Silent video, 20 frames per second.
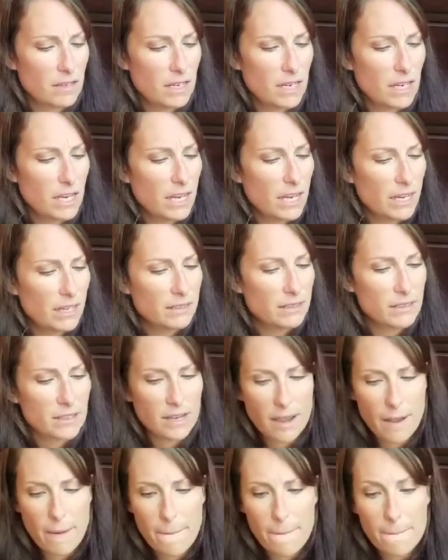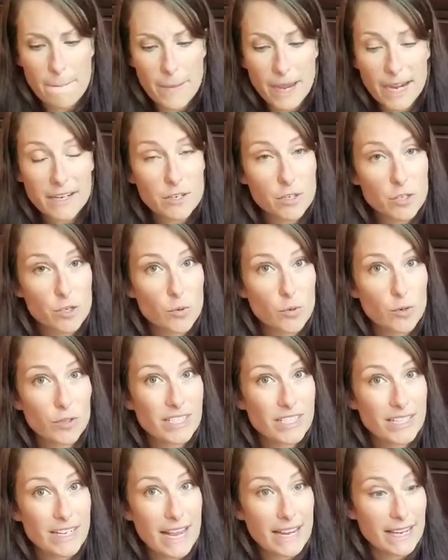And my store
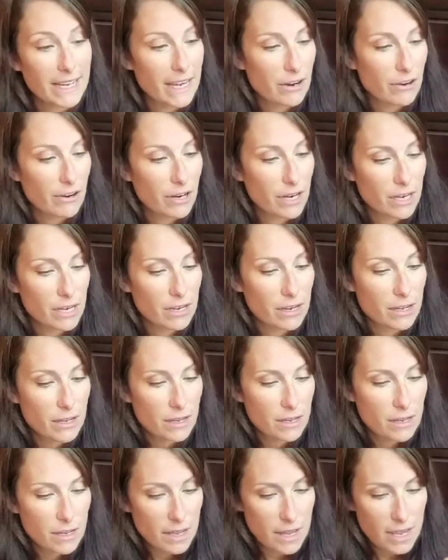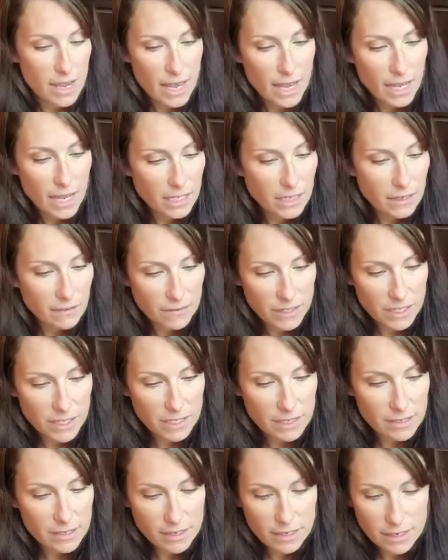did not carry any of
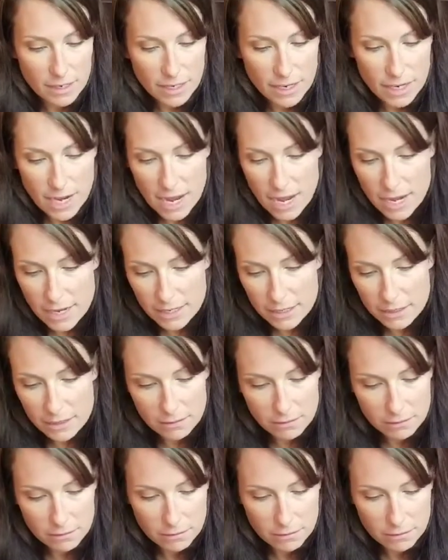these cotton